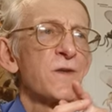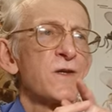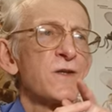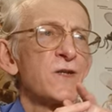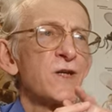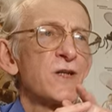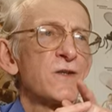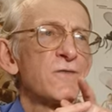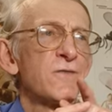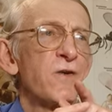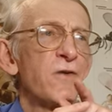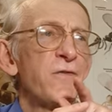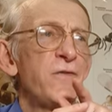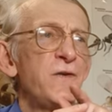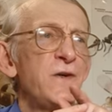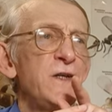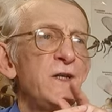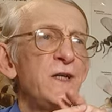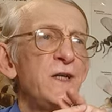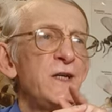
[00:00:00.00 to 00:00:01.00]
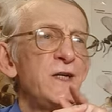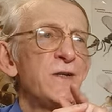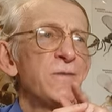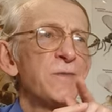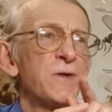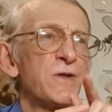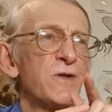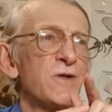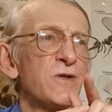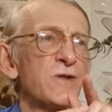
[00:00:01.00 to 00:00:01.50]
just for feeding,
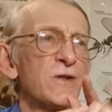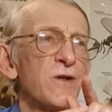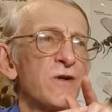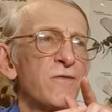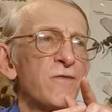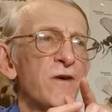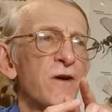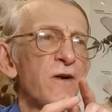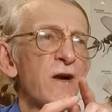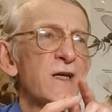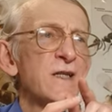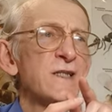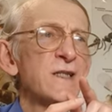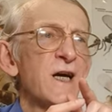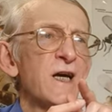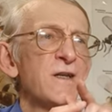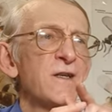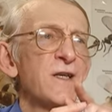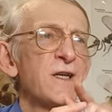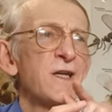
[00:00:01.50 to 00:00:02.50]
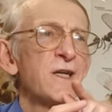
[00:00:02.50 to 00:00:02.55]
because on the right side he